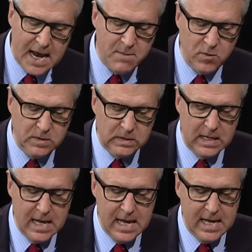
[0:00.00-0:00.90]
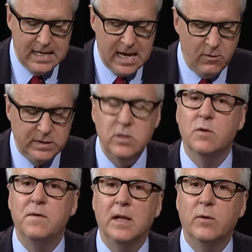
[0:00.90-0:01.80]
and Amherst. Now a
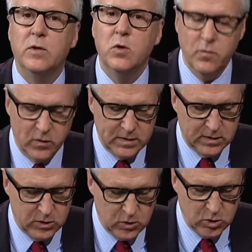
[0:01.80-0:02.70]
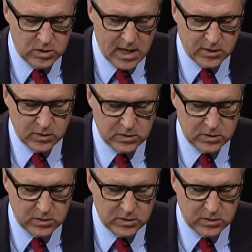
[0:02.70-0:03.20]
senior fellow at the Hoover Institution, Dr.